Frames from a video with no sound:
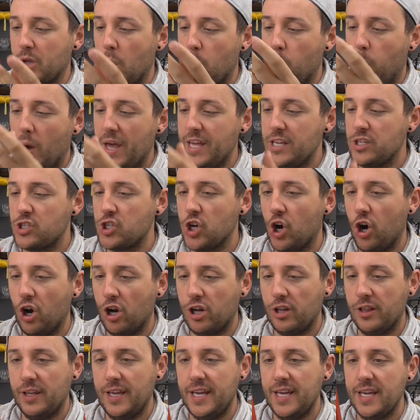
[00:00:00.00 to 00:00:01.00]
white
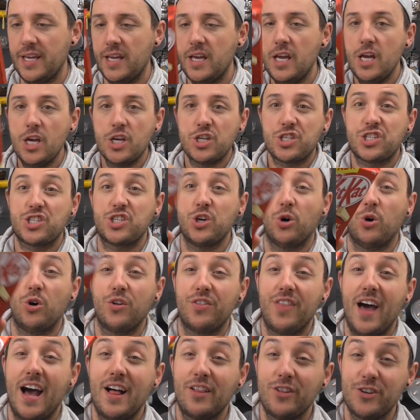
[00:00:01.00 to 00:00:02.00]
chocolate.
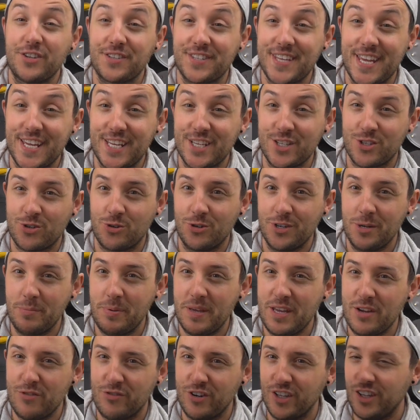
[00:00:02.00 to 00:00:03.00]
So that looks like it's gonna
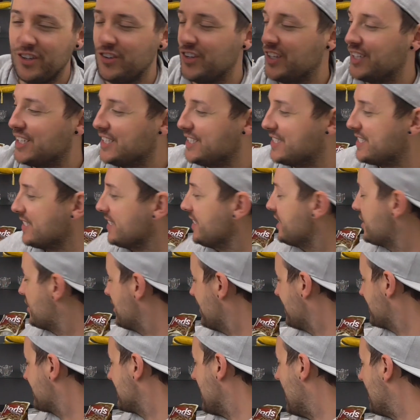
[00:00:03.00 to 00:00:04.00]
be really, really
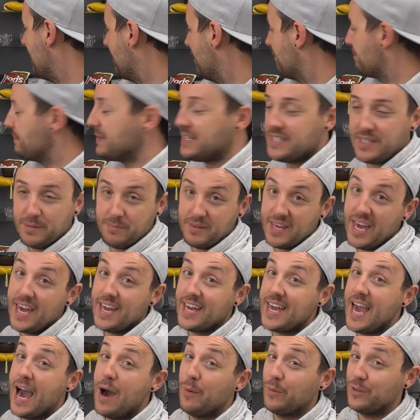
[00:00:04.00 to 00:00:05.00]
delicious. I love me some Kit
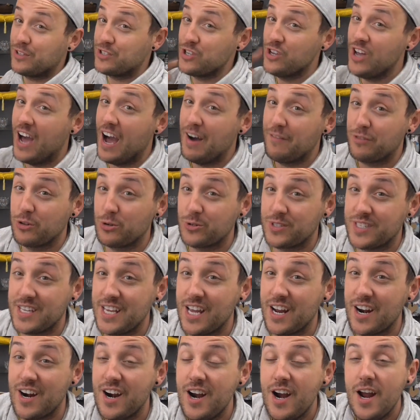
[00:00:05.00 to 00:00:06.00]
Kat. We do have those
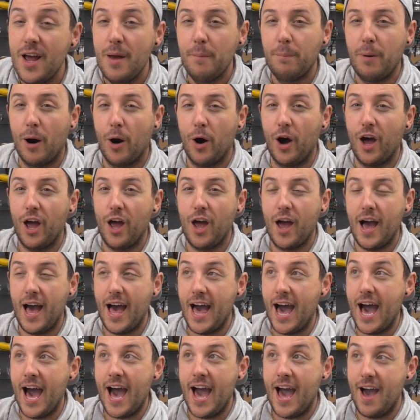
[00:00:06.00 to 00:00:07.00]
here, but
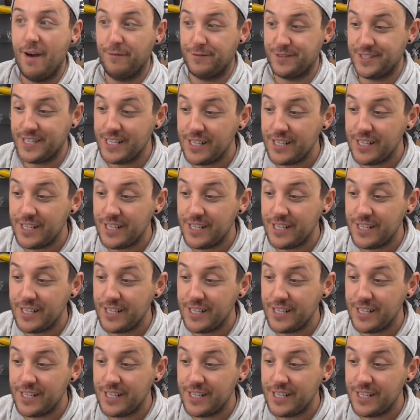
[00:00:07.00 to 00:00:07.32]
I have